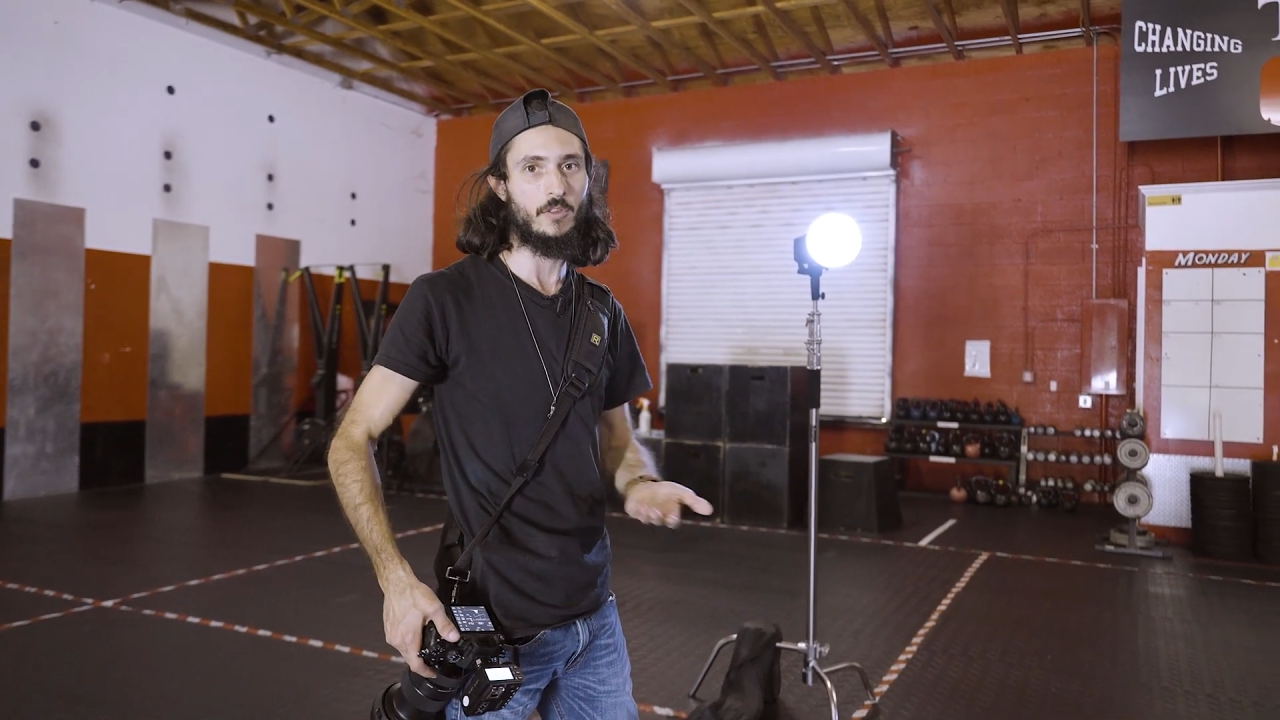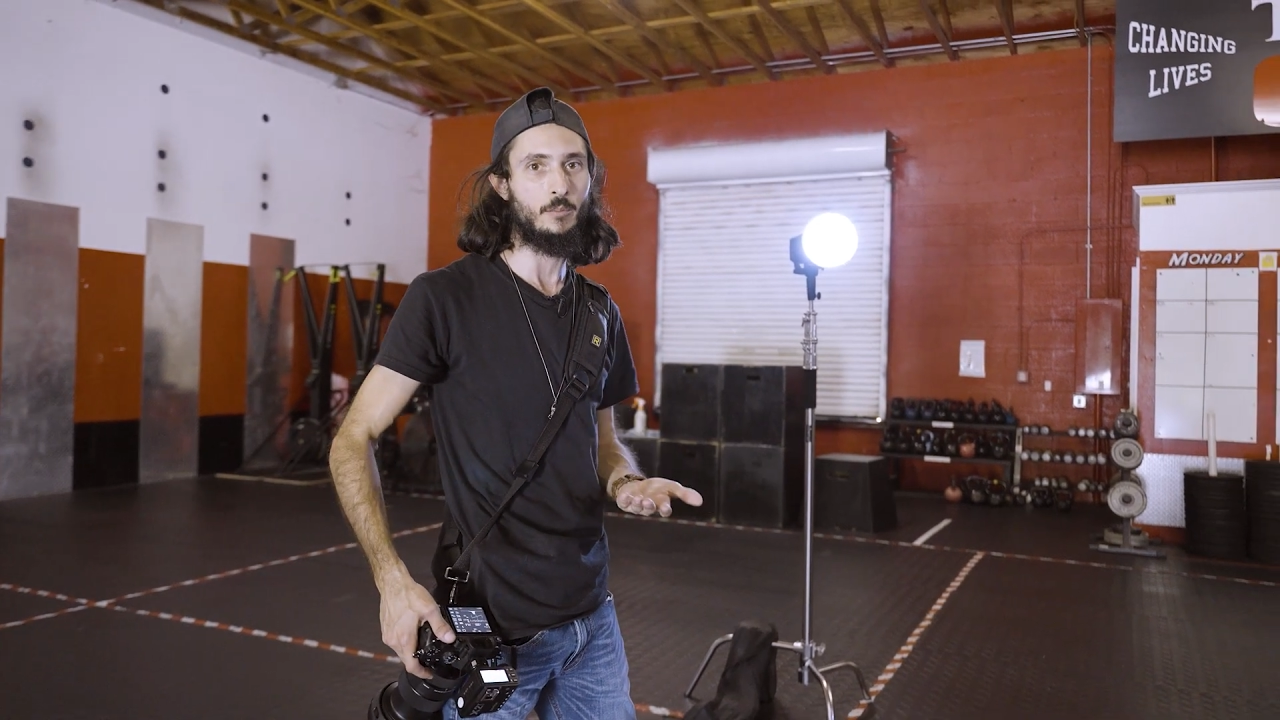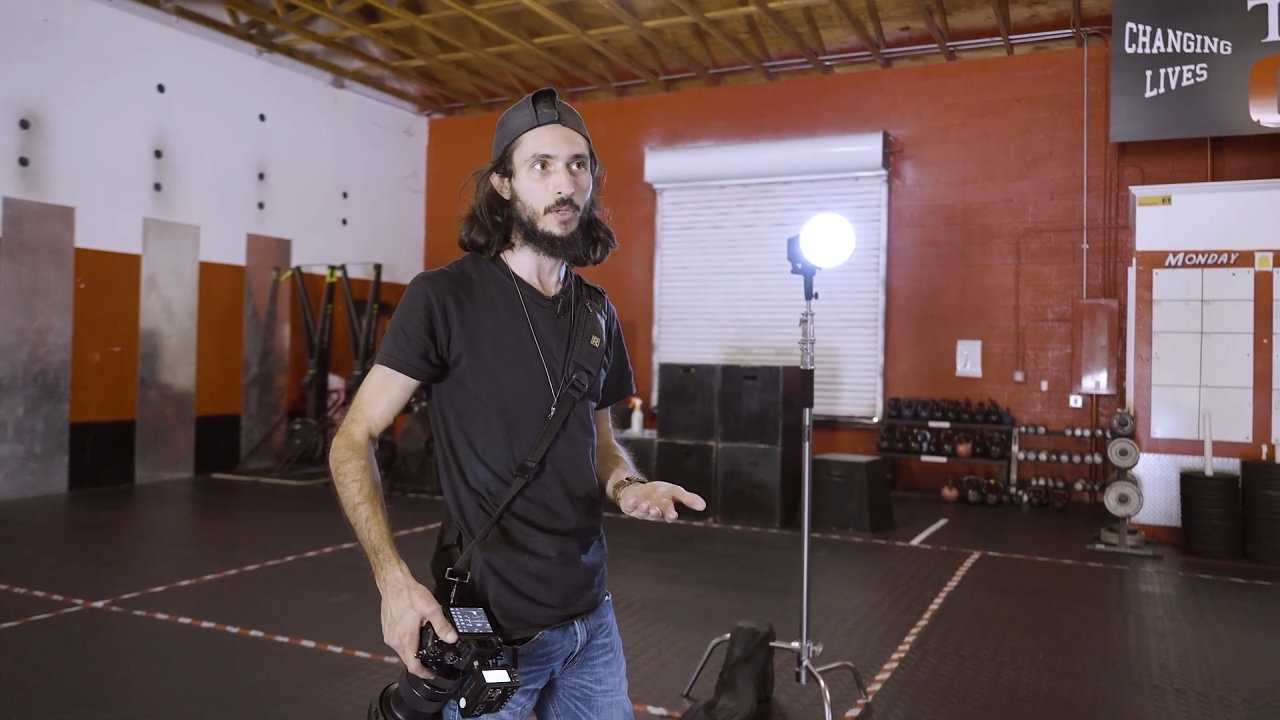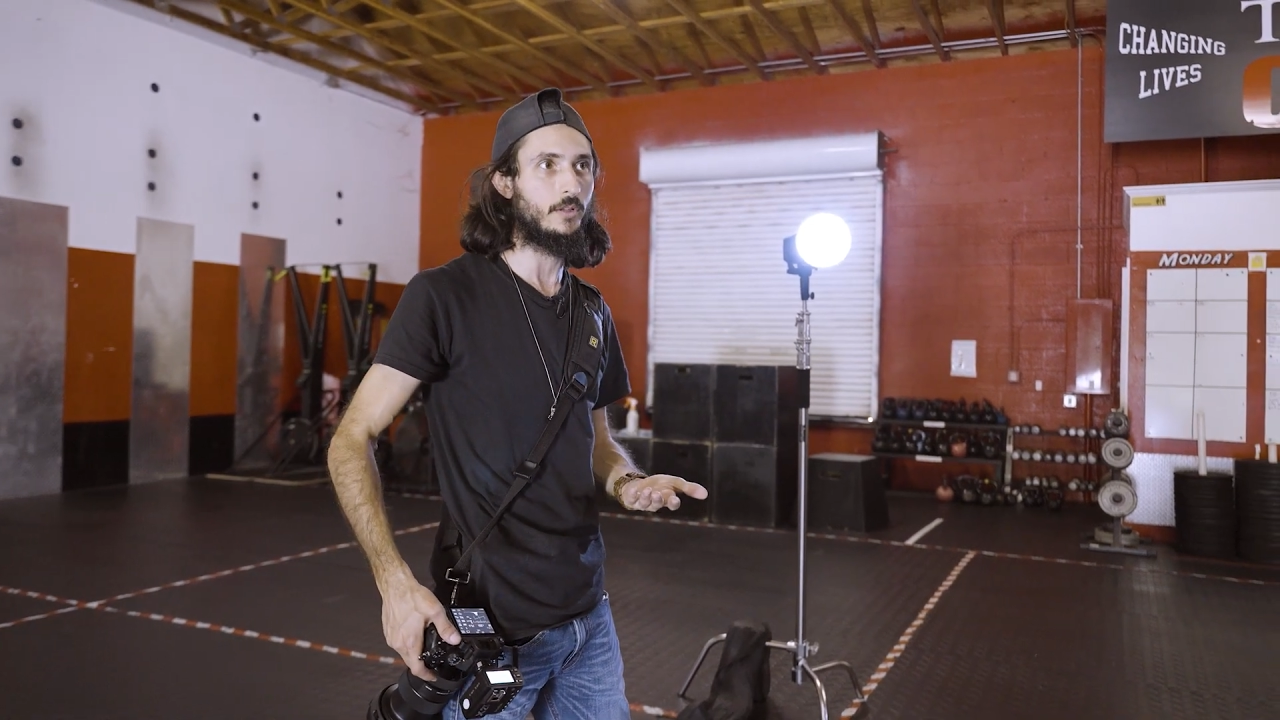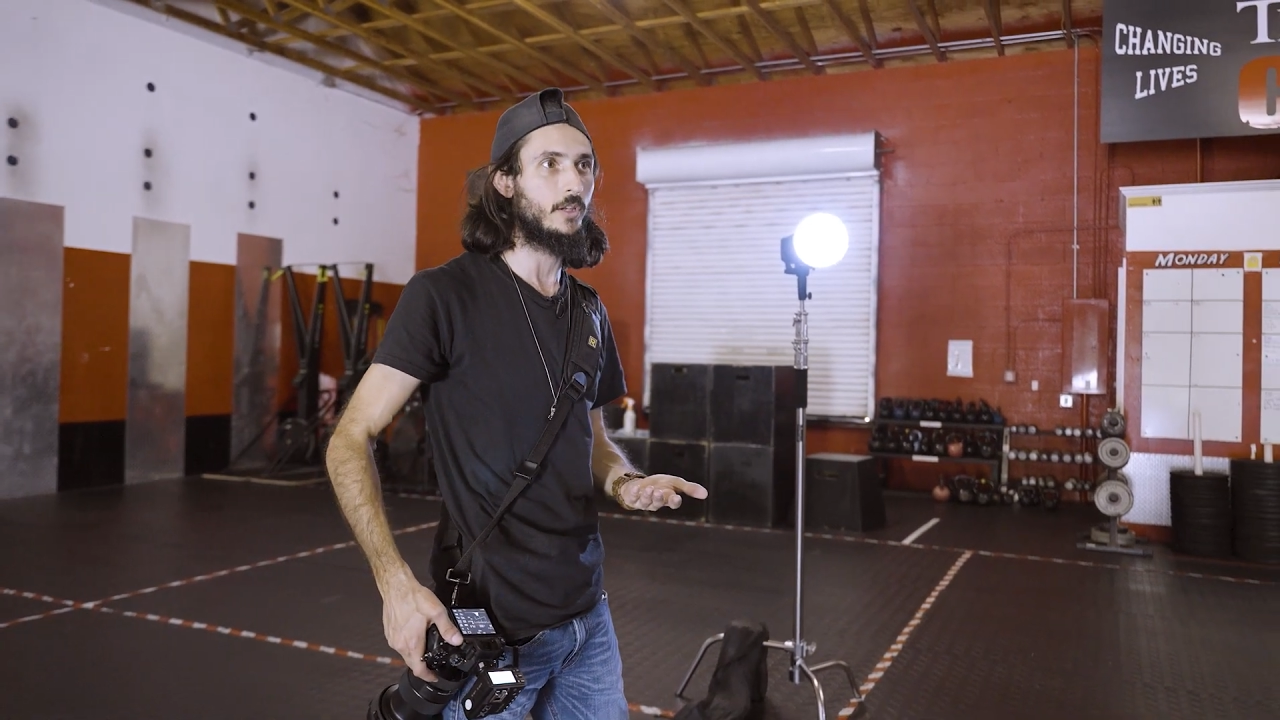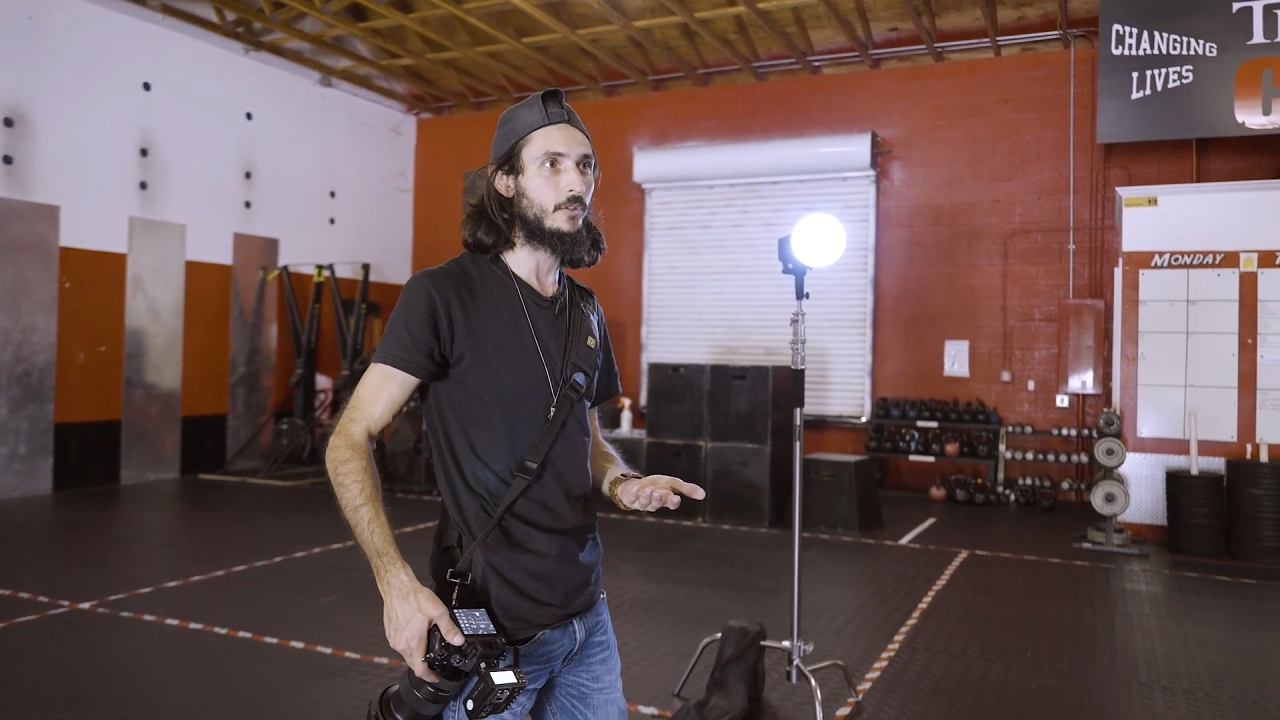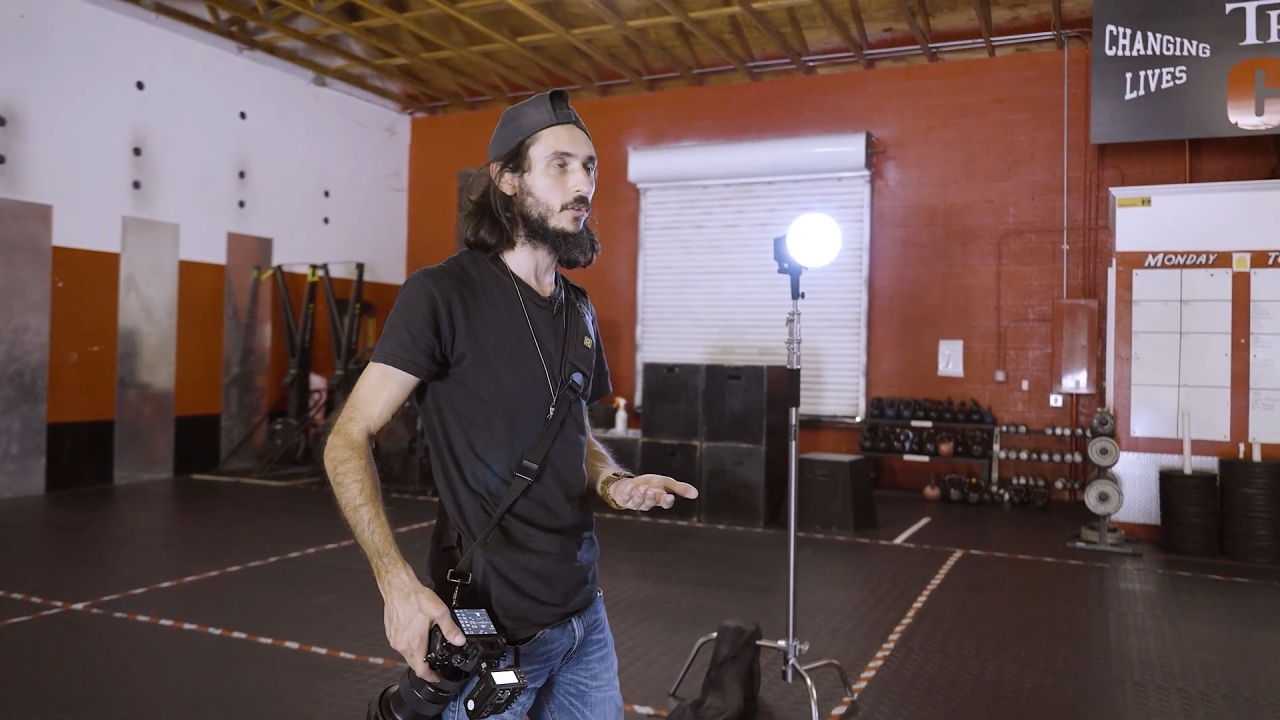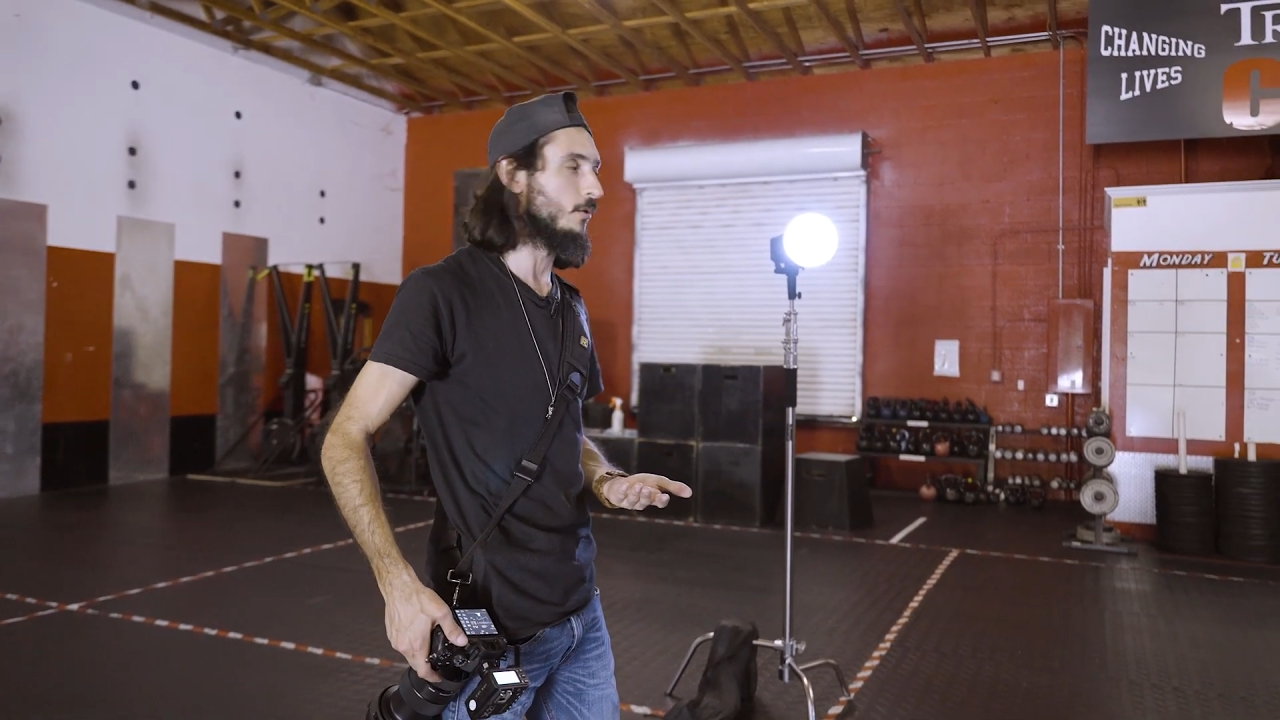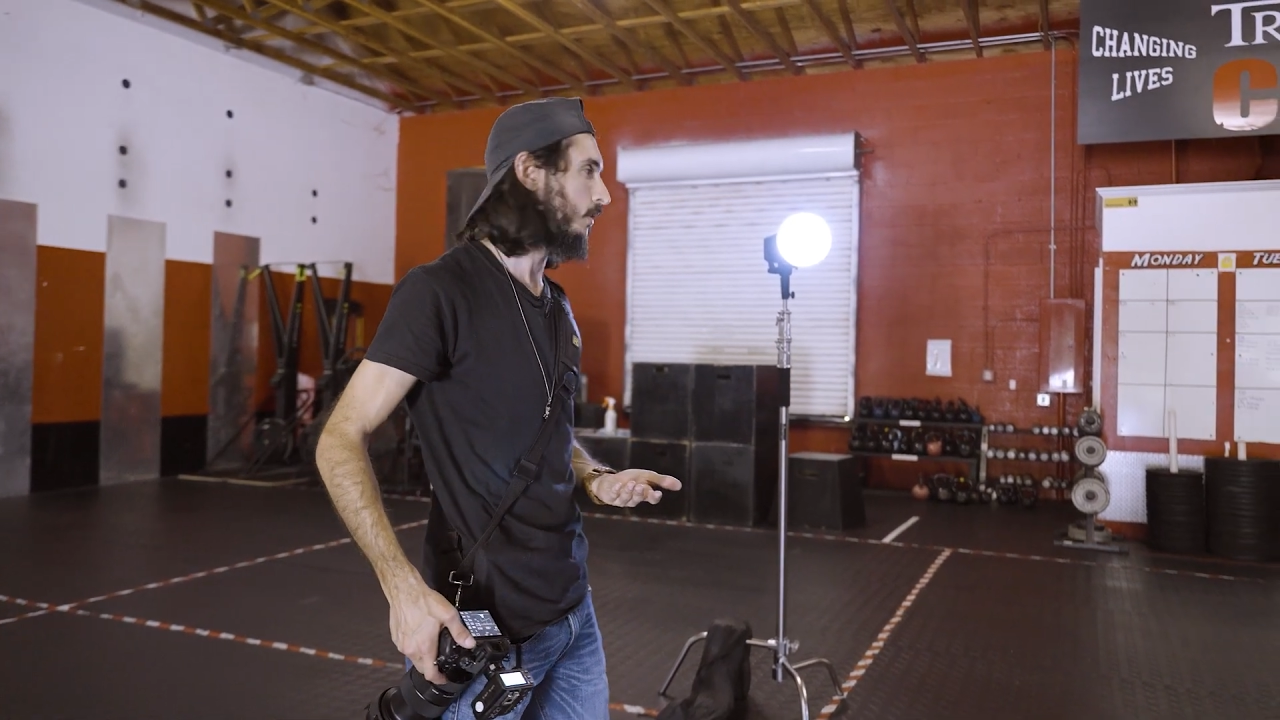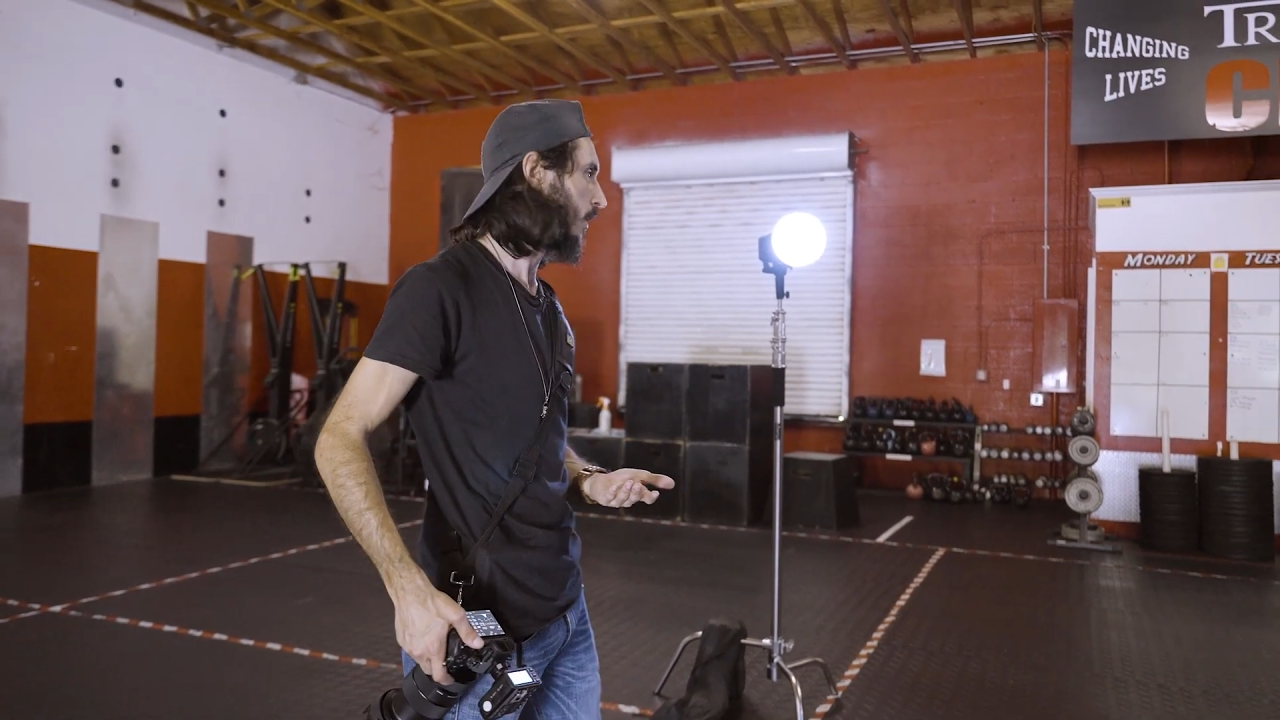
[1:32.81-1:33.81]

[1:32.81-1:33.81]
ability to?